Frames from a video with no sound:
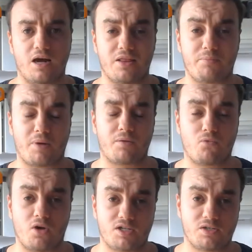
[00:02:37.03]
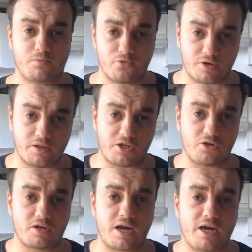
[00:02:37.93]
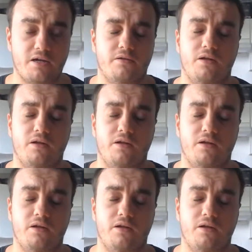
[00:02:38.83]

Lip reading: The Budweiser is brewed in the UK.